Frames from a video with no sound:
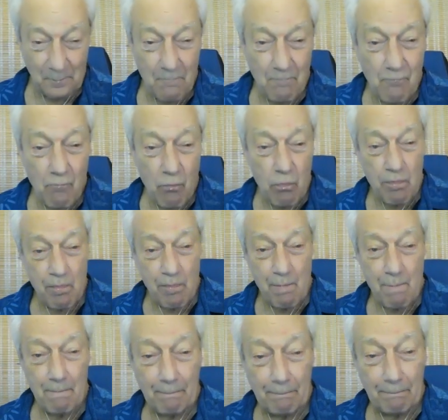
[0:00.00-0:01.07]
and
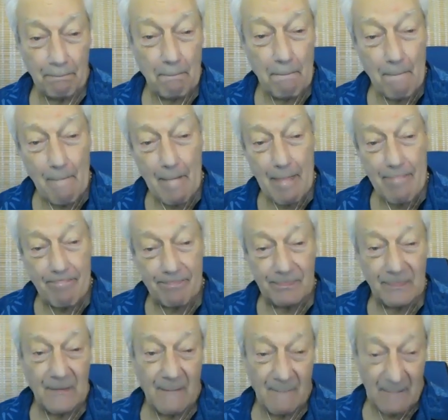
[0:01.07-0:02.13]
I'm walking into the
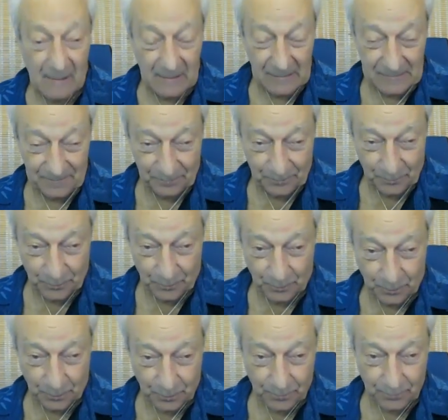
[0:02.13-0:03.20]
hallway and I and it's
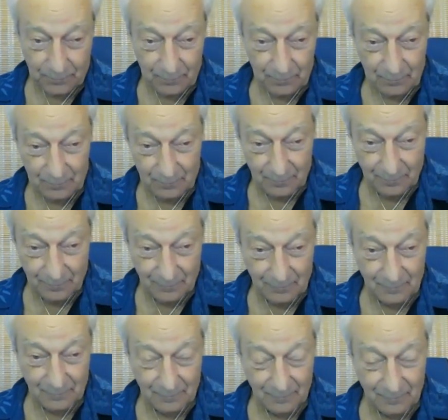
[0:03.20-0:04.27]
very clear to me.
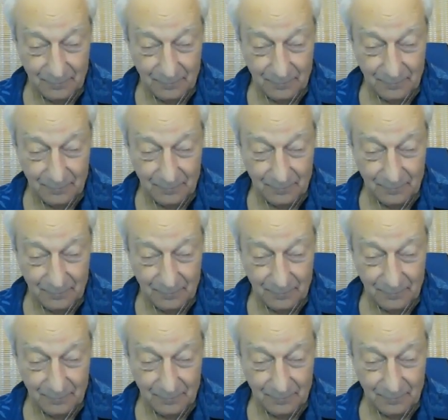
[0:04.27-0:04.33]
I